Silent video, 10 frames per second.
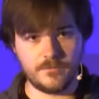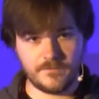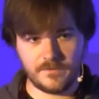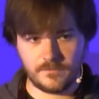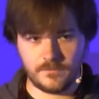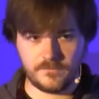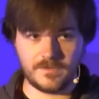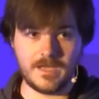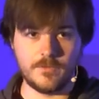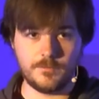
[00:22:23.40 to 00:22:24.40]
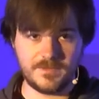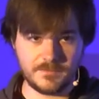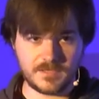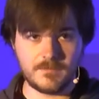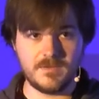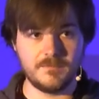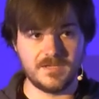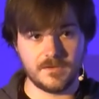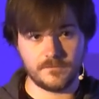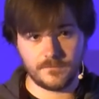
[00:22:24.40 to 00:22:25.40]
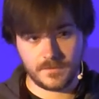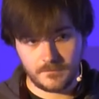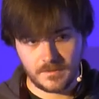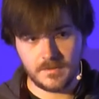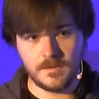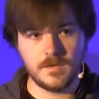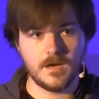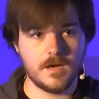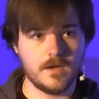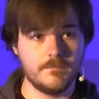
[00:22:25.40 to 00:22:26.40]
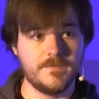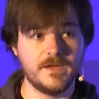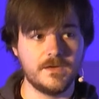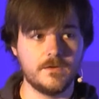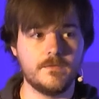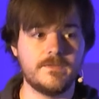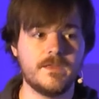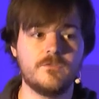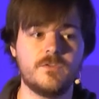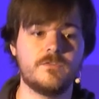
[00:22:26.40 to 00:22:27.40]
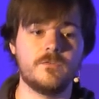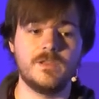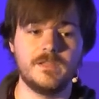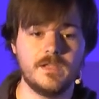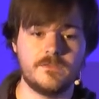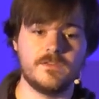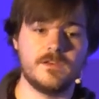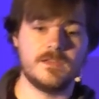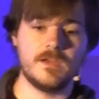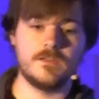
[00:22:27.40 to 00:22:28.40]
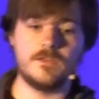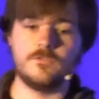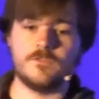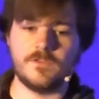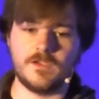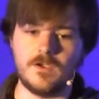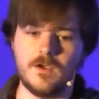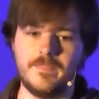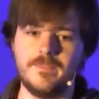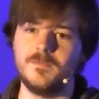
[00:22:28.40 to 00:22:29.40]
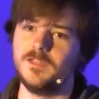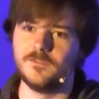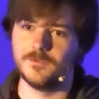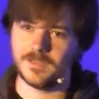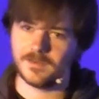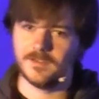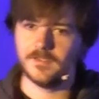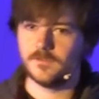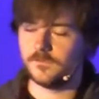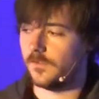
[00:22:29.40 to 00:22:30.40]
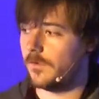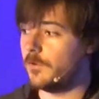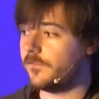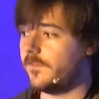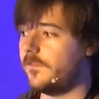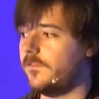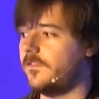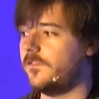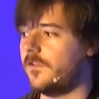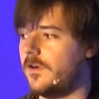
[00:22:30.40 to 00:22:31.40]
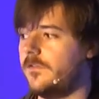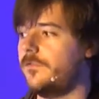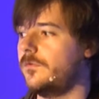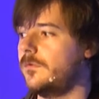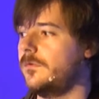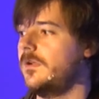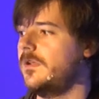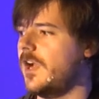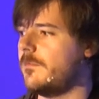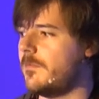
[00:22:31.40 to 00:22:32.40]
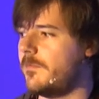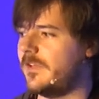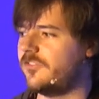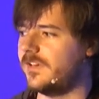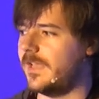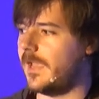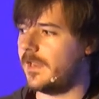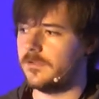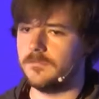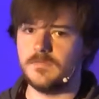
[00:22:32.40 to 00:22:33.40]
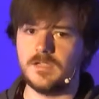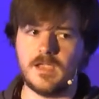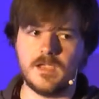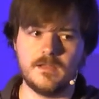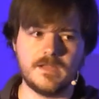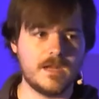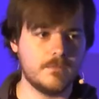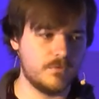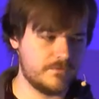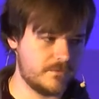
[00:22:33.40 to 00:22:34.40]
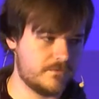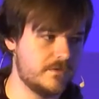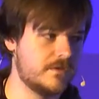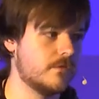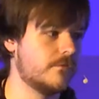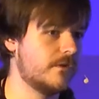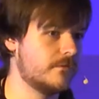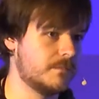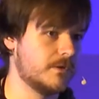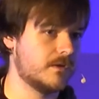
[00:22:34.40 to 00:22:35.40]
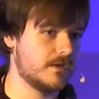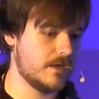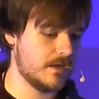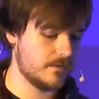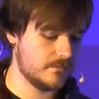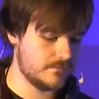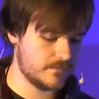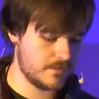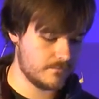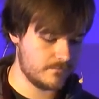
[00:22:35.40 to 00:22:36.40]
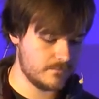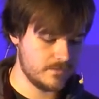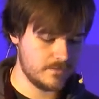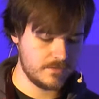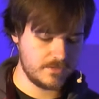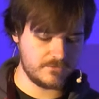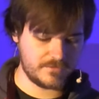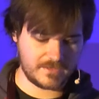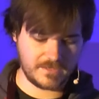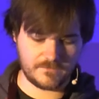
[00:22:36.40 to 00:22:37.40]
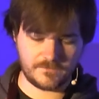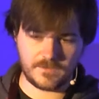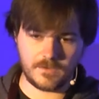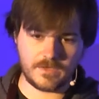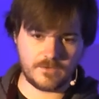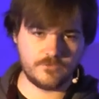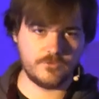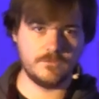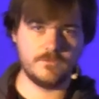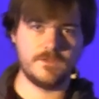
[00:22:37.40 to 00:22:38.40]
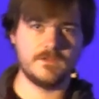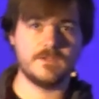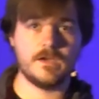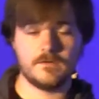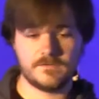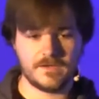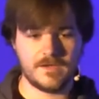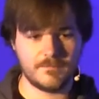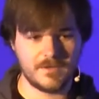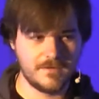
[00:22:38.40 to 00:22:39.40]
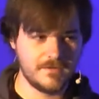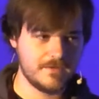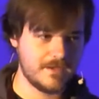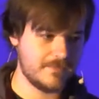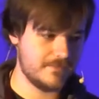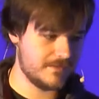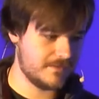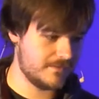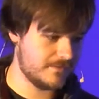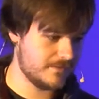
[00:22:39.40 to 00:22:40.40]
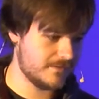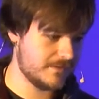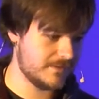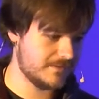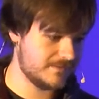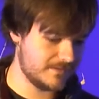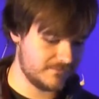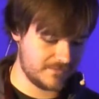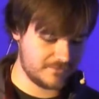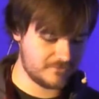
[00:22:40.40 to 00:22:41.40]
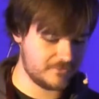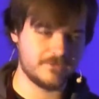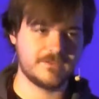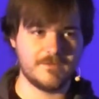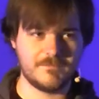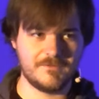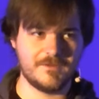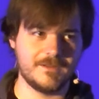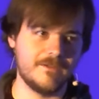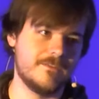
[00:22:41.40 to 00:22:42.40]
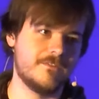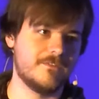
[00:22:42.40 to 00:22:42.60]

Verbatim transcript: investors and other people come in because of them. Um, then you know that that investor really likes it and you didn't just like con them into it. So most of this, it started through, I remember pitching to Adam, and Adam was the C T O of Facebook, and um, he just like kind of stared at his shoes the entire time. And then, uh, and then at the end of it, he just looked up and it's like, Larry, this is